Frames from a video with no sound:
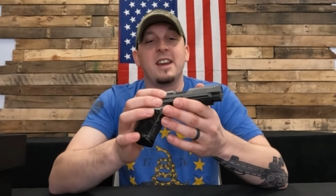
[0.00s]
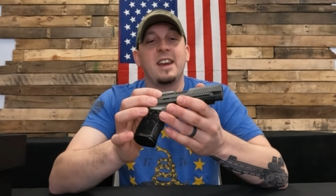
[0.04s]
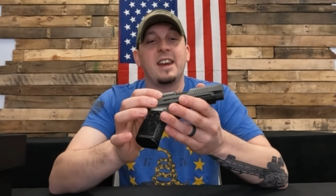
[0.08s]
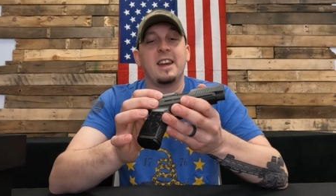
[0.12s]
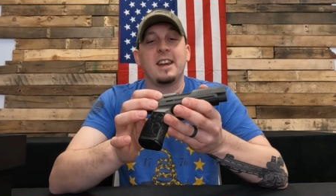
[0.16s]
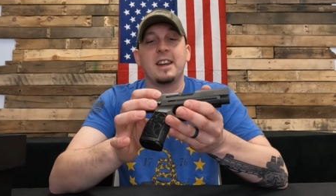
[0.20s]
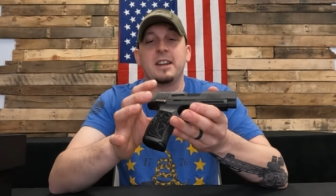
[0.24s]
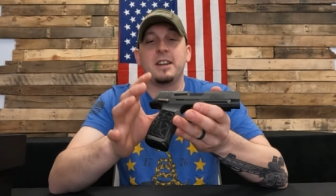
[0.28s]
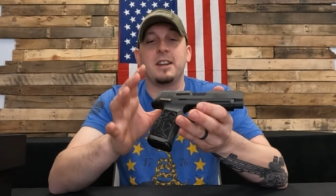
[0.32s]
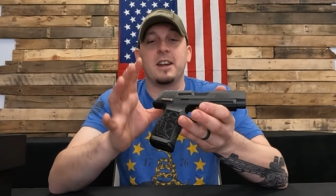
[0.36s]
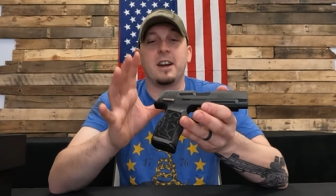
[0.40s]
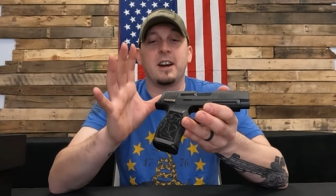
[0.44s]

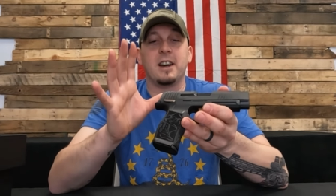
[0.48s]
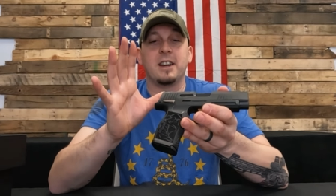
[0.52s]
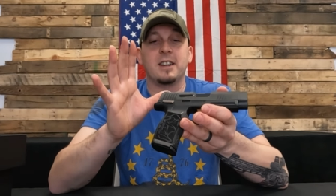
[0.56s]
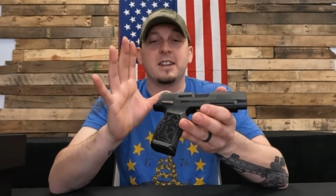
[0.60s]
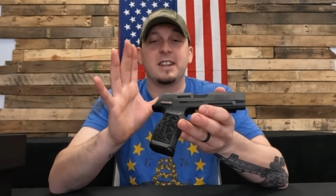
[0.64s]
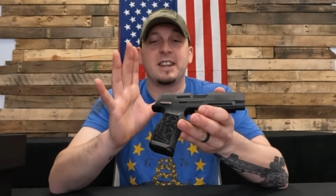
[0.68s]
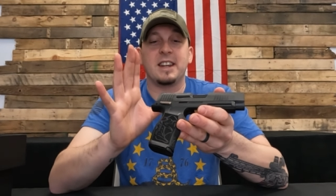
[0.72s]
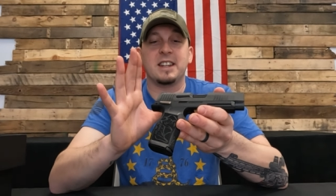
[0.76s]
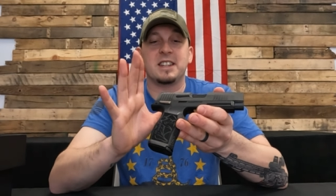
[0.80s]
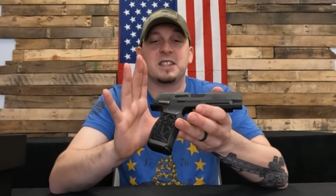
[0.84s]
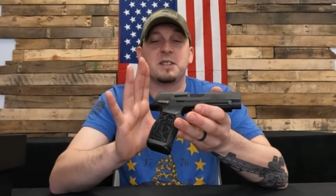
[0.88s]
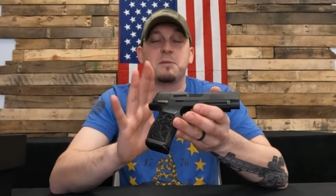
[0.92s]
and uh,
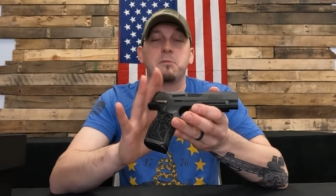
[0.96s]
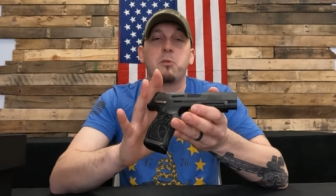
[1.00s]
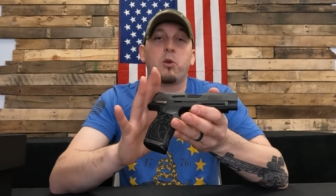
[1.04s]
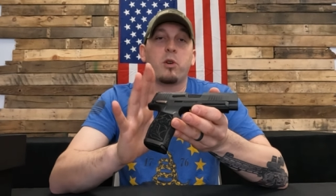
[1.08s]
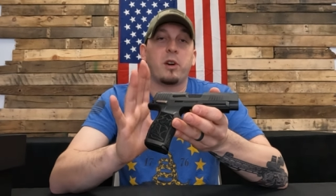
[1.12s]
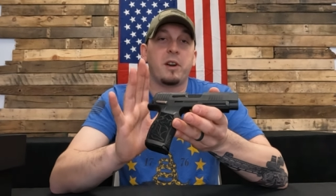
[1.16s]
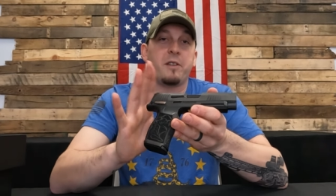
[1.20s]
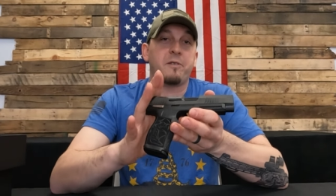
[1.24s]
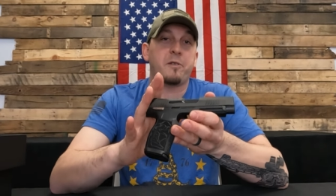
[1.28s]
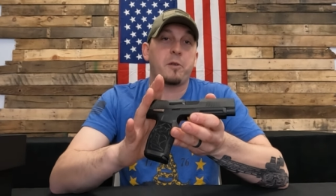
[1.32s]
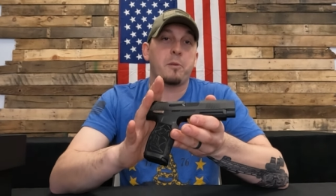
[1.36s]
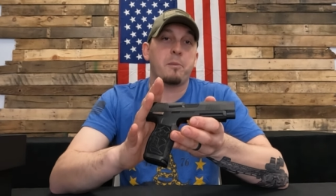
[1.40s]
get some
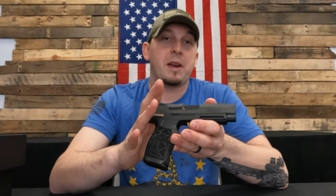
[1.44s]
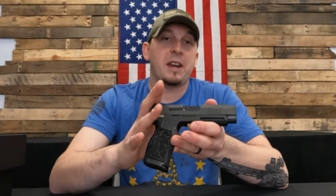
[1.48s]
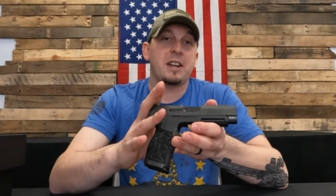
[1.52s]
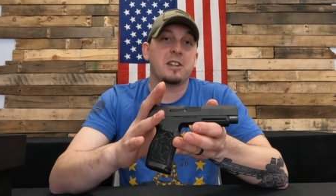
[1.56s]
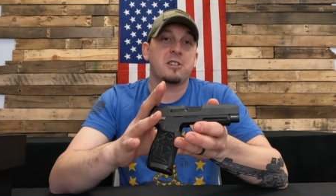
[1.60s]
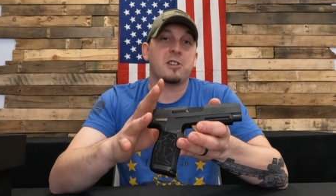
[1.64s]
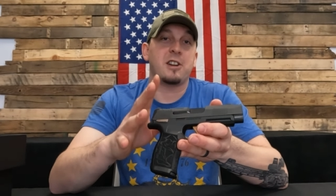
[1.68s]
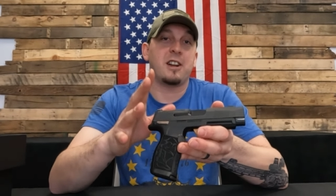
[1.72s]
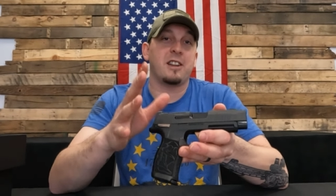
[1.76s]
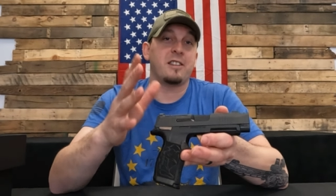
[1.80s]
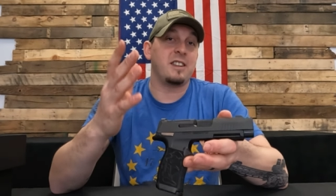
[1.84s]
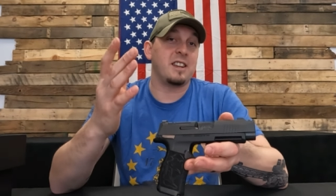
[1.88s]
more
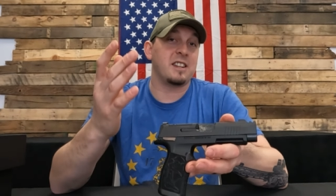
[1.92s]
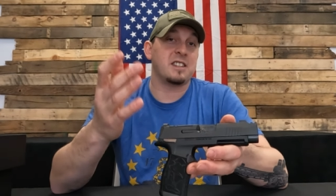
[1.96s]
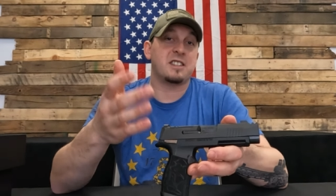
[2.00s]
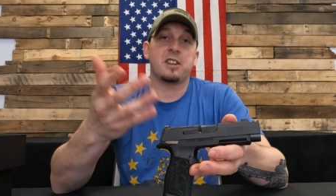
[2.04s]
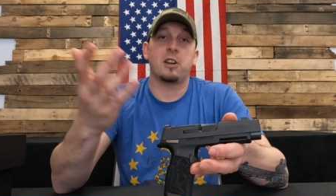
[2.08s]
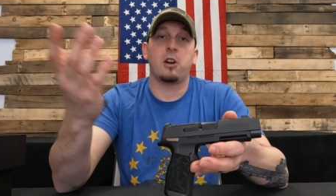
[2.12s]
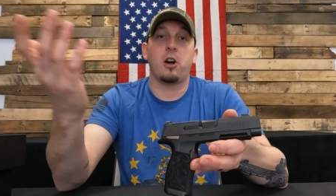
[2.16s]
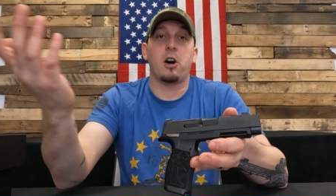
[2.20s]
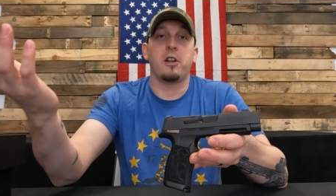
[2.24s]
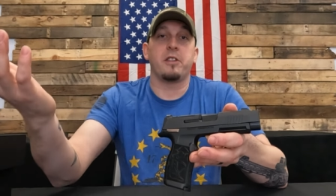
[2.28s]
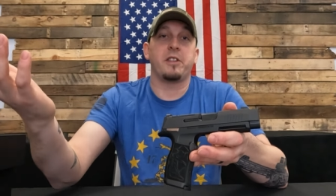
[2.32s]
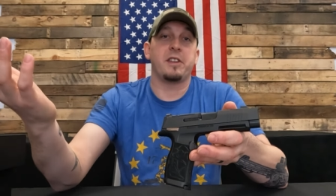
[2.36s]
information on this
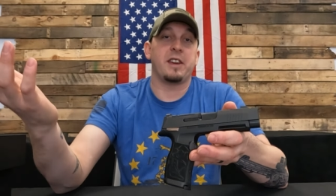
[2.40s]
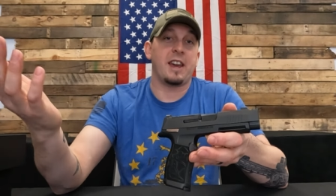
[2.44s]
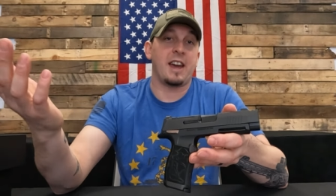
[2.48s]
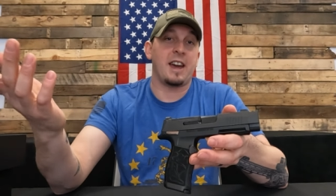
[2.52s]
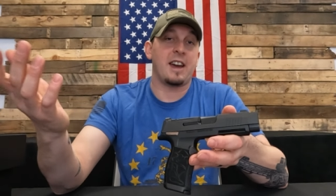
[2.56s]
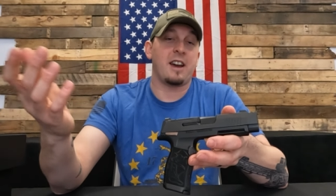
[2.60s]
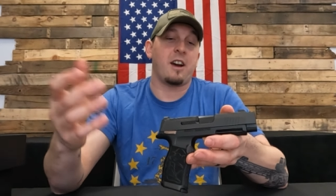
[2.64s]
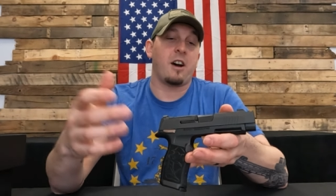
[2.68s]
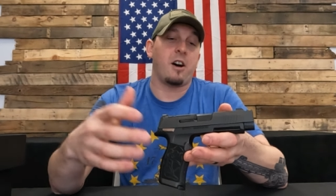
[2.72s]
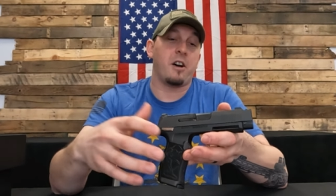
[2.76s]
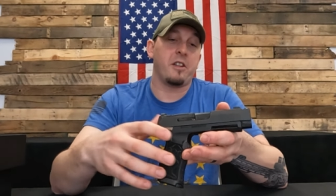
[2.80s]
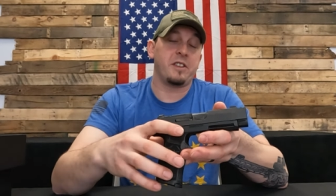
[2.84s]
and all the
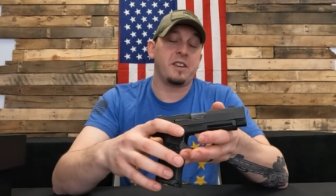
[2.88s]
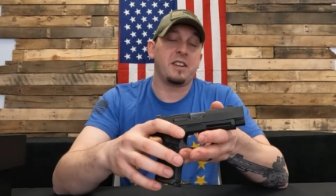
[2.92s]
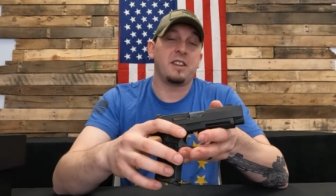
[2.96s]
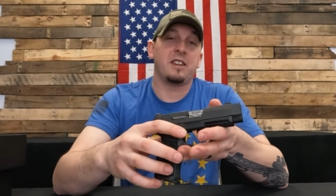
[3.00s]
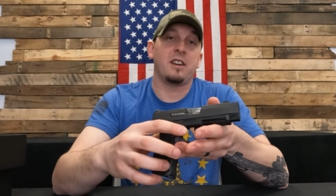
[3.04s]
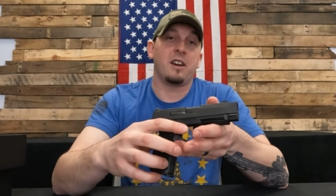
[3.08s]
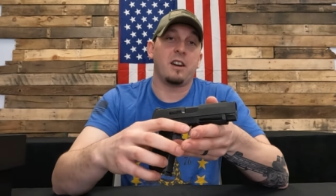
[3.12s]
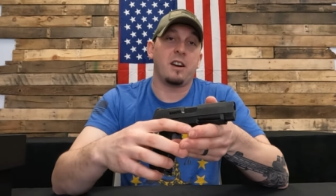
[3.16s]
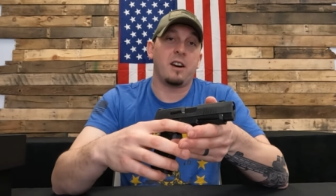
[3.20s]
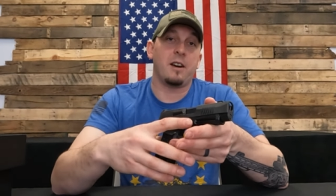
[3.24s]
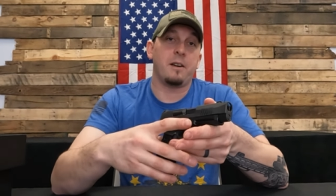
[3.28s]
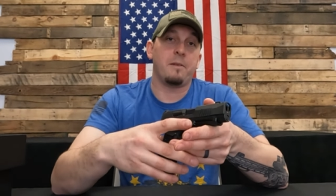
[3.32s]
all
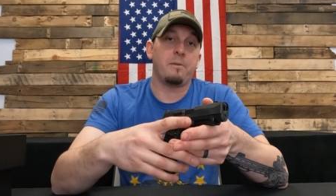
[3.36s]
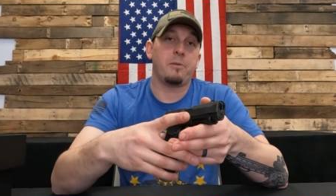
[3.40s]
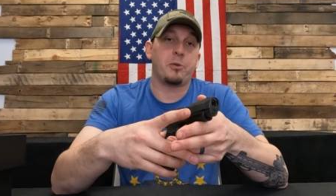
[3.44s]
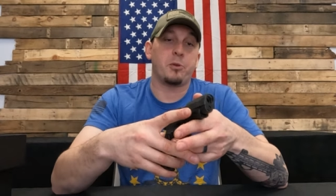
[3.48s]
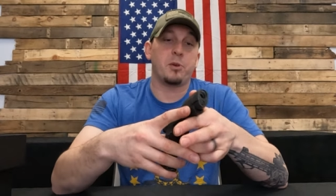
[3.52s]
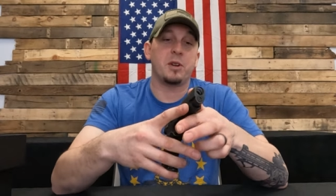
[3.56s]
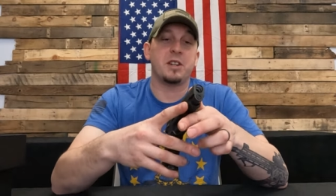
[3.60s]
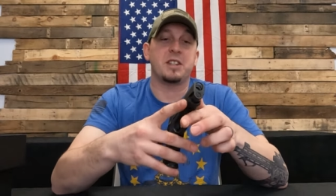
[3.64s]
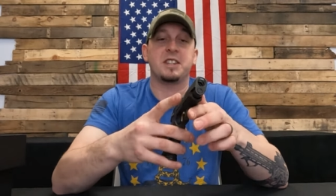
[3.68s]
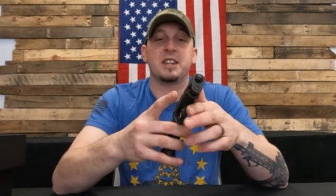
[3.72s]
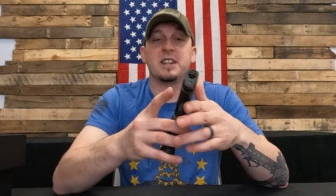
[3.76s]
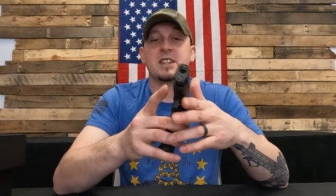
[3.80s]
the uh,
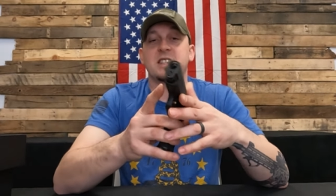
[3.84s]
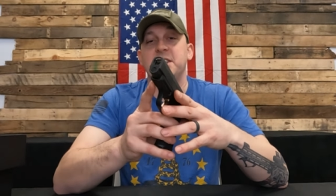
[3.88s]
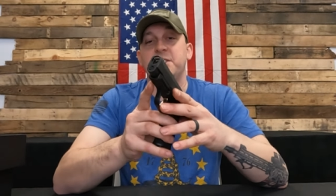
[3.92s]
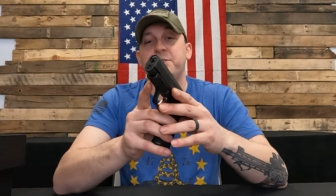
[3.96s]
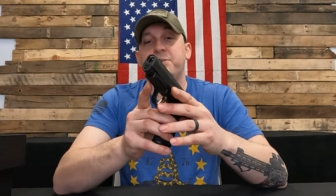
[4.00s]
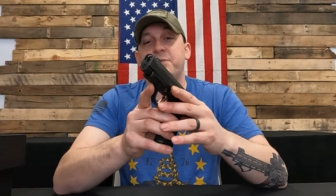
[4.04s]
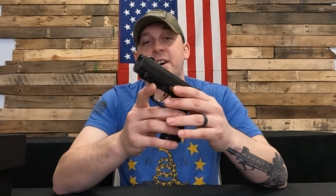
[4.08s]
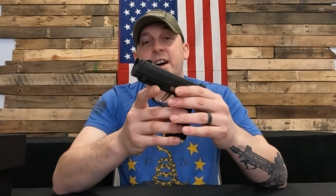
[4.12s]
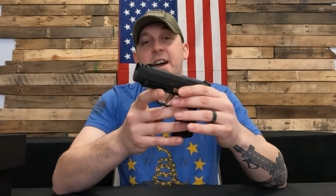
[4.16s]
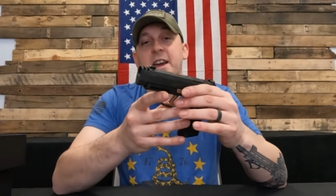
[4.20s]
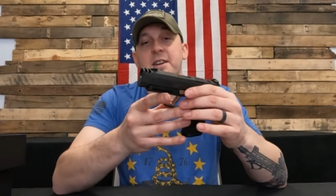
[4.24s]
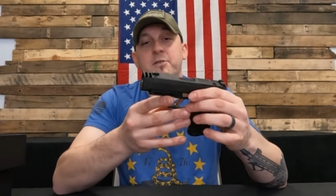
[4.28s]

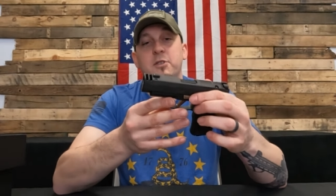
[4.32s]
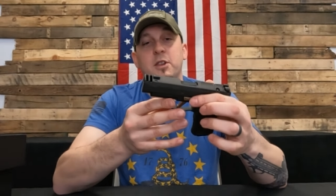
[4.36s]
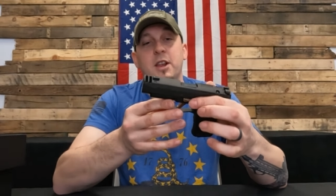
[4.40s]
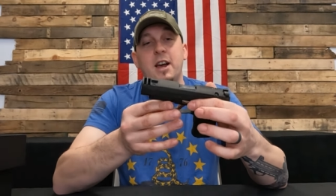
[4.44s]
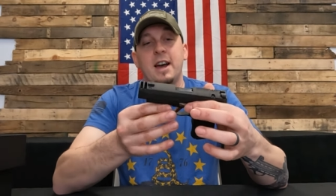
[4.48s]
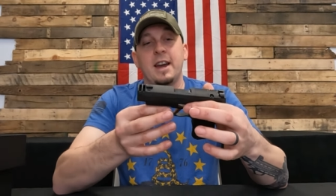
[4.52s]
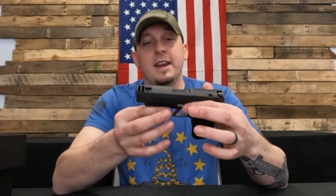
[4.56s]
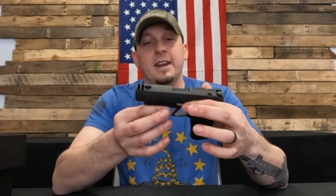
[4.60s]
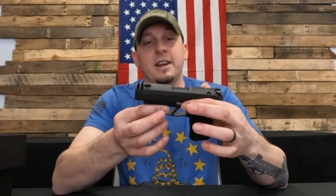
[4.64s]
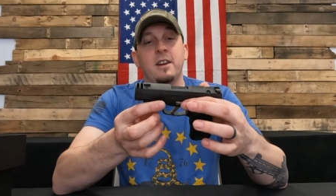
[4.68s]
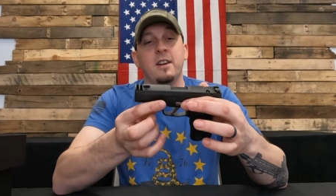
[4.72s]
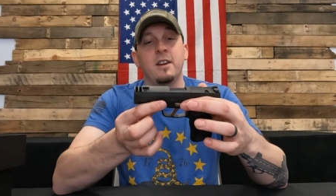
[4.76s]
365
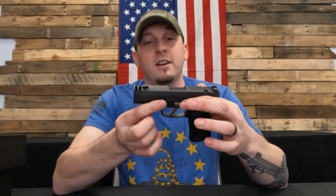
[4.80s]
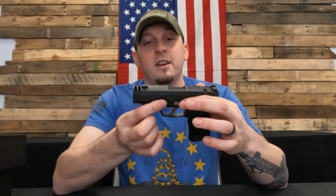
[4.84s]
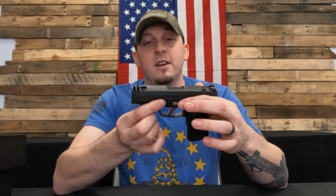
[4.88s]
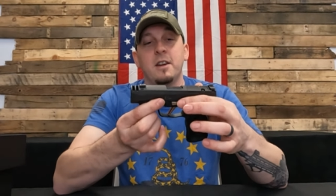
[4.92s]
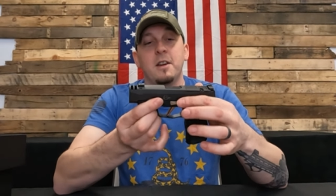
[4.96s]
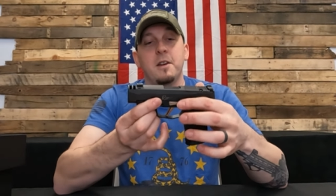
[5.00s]
line.